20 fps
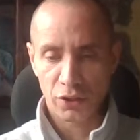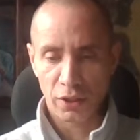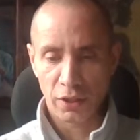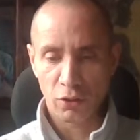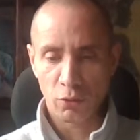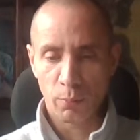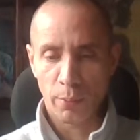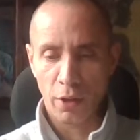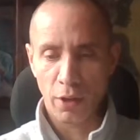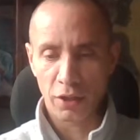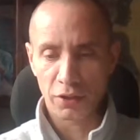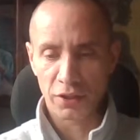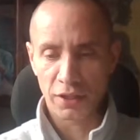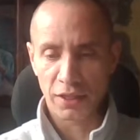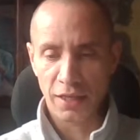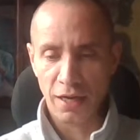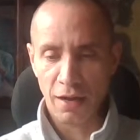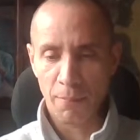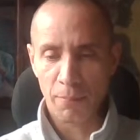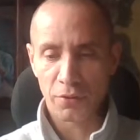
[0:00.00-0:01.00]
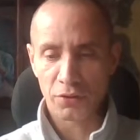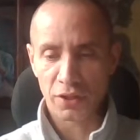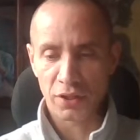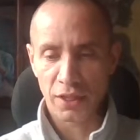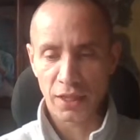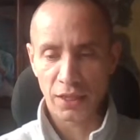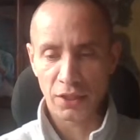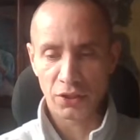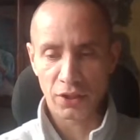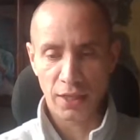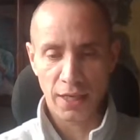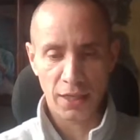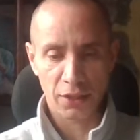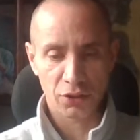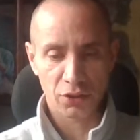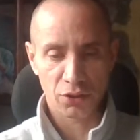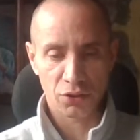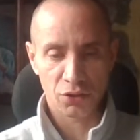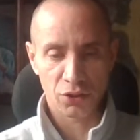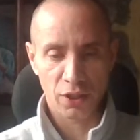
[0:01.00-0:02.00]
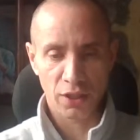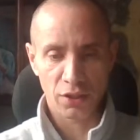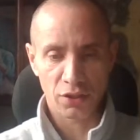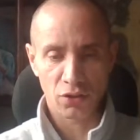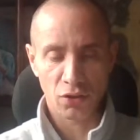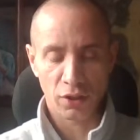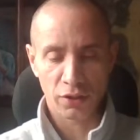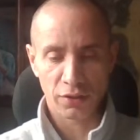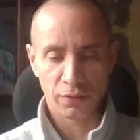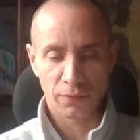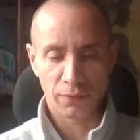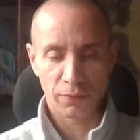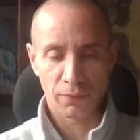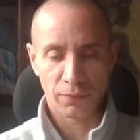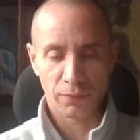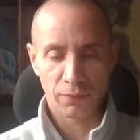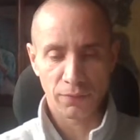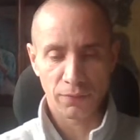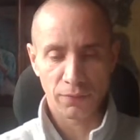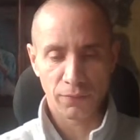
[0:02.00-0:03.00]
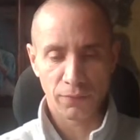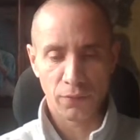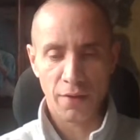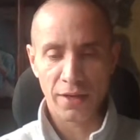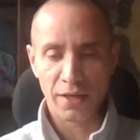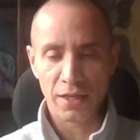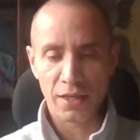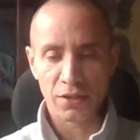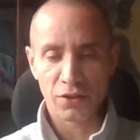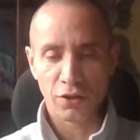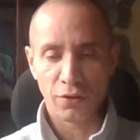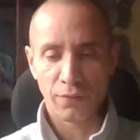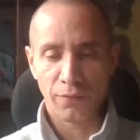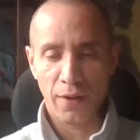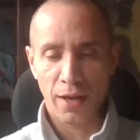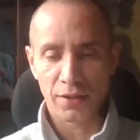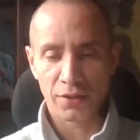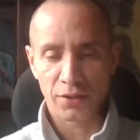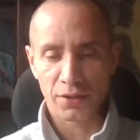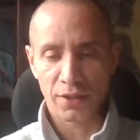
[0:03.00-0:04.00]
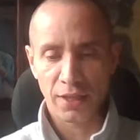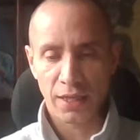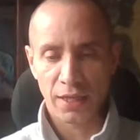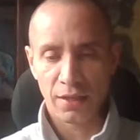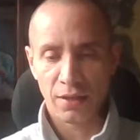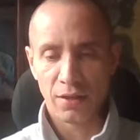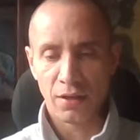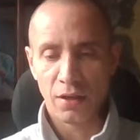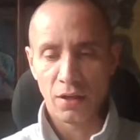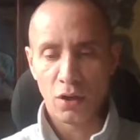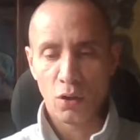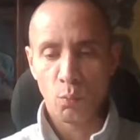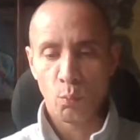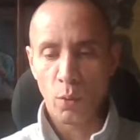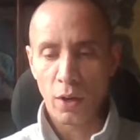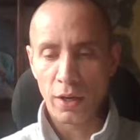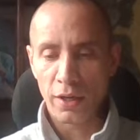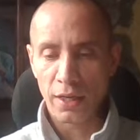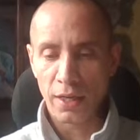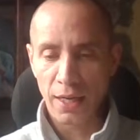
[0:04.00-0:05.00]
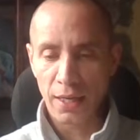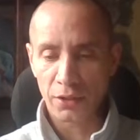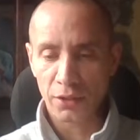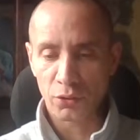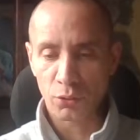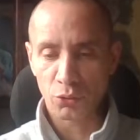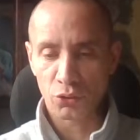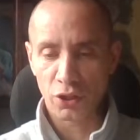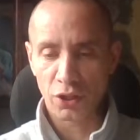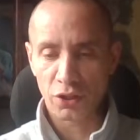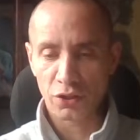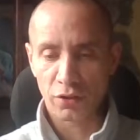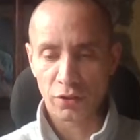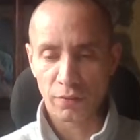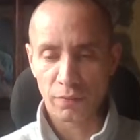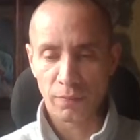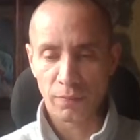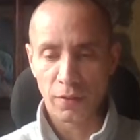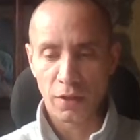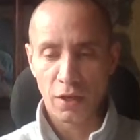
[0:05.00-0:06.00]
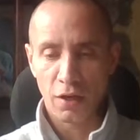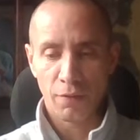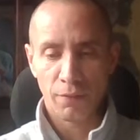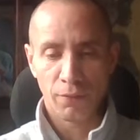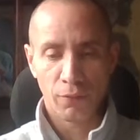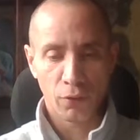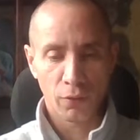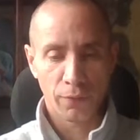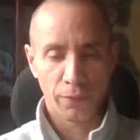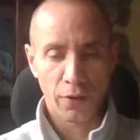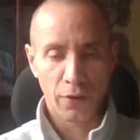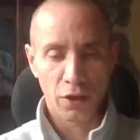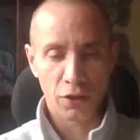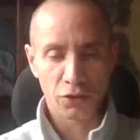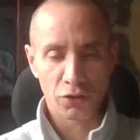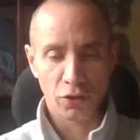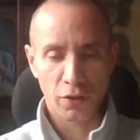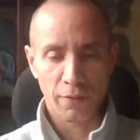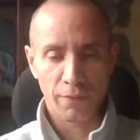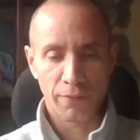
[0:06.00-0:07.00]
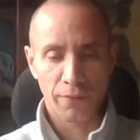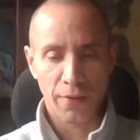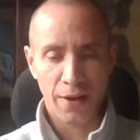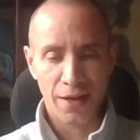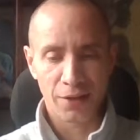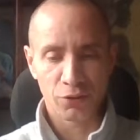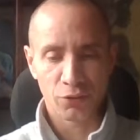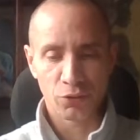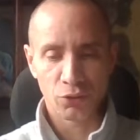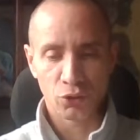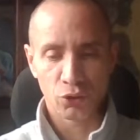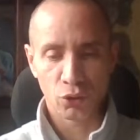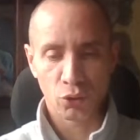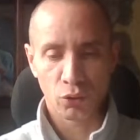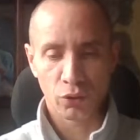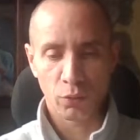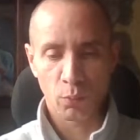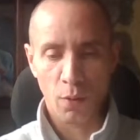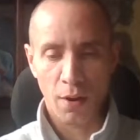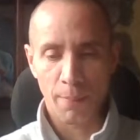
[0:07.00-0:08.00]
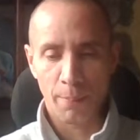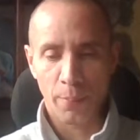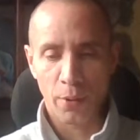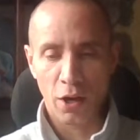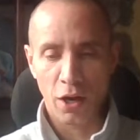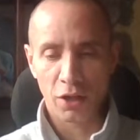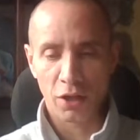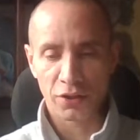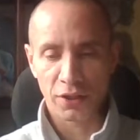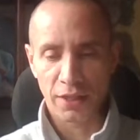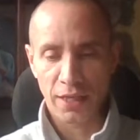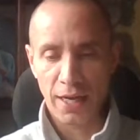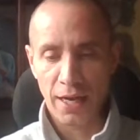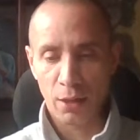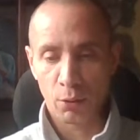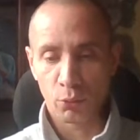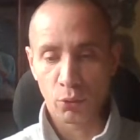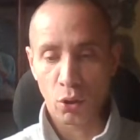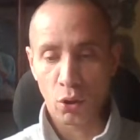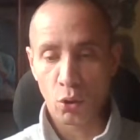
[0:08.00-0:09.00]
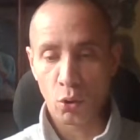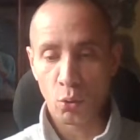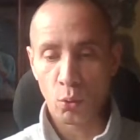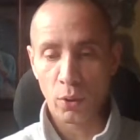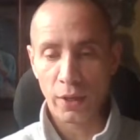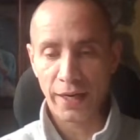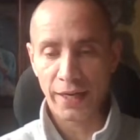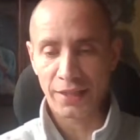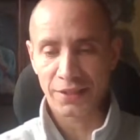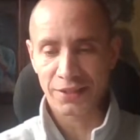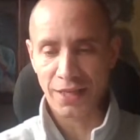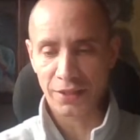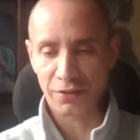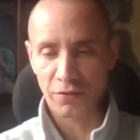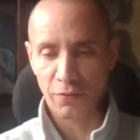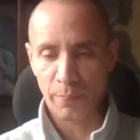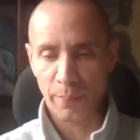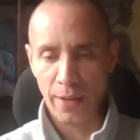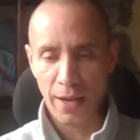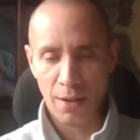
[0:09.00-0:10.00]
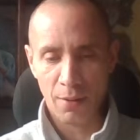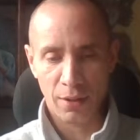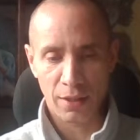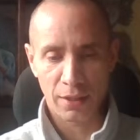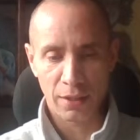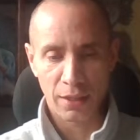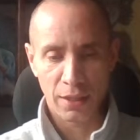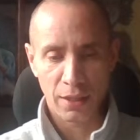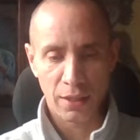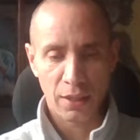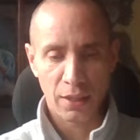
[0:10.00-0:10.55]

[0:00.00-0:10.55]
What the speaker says: single-party governments in each election since 1945 ended in 2010 when the electoral system for the first time failed to ensure that one party held all executive power.